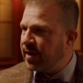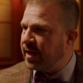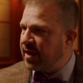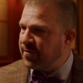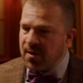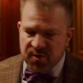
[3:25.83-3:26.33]
any
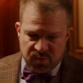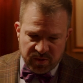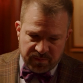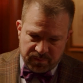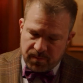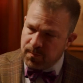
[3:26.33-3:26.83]
of those
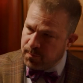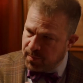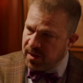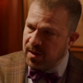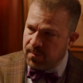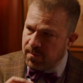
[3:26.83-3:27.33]
would
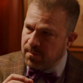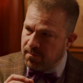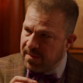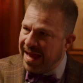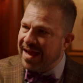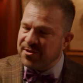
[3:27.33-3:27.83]
be
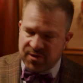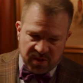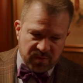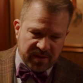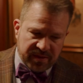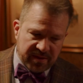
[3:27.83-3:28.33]

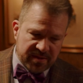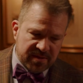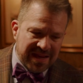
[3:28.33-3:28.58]
magic with this.